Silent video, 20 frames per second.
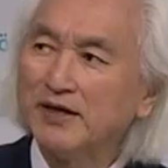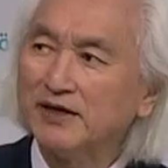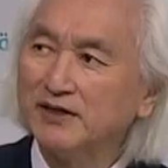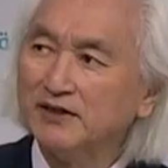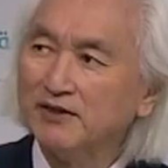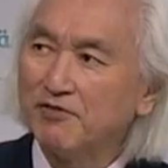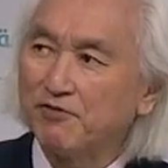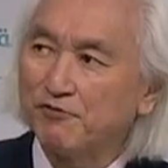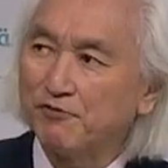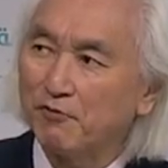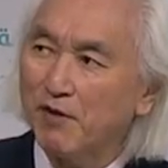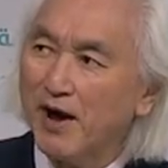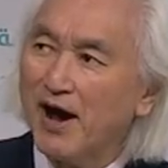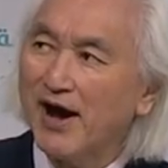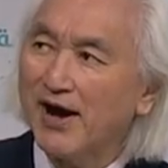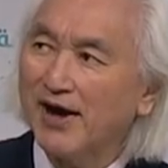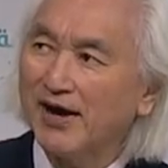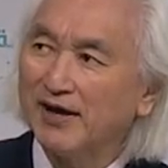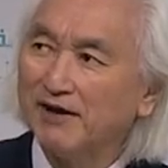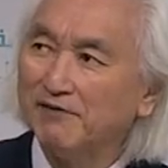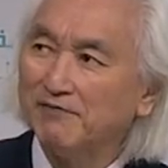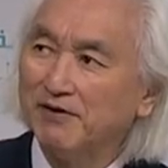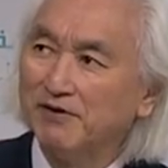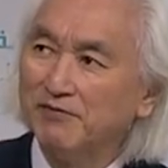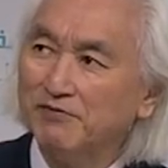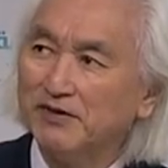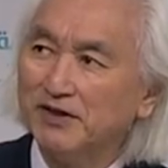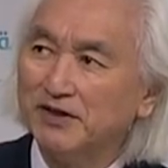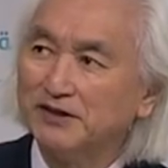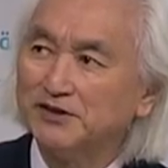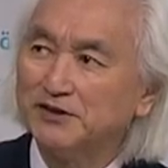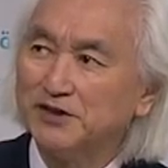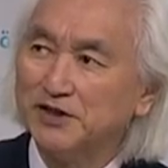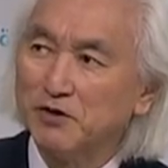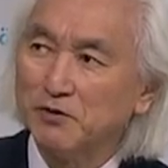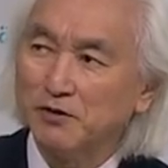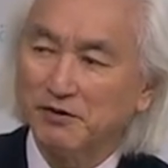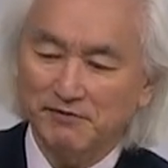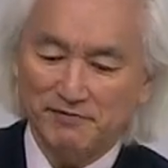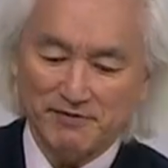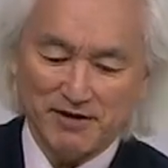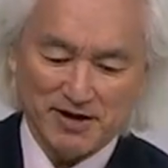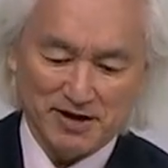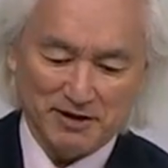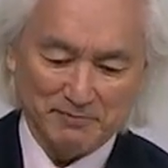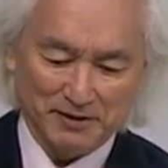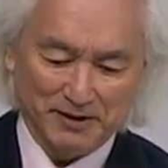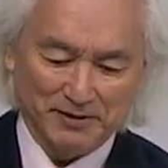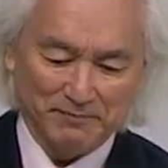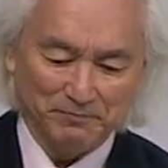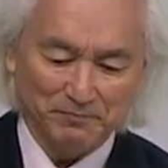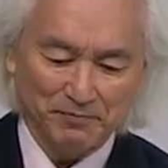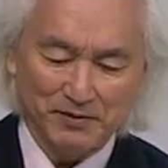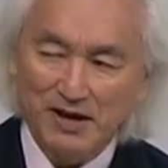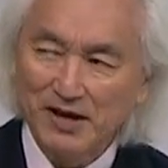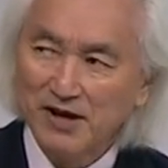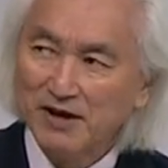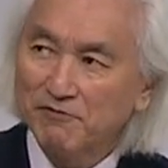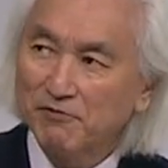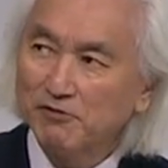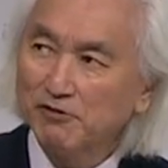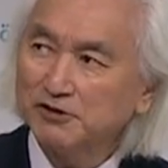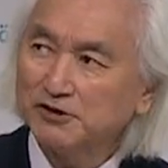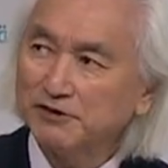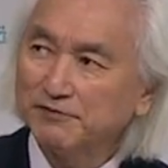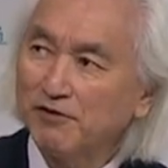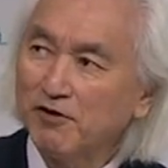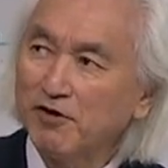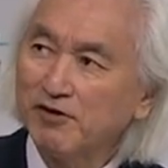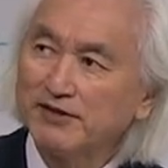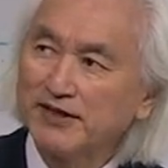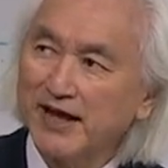can thrive in this new environment. First of all,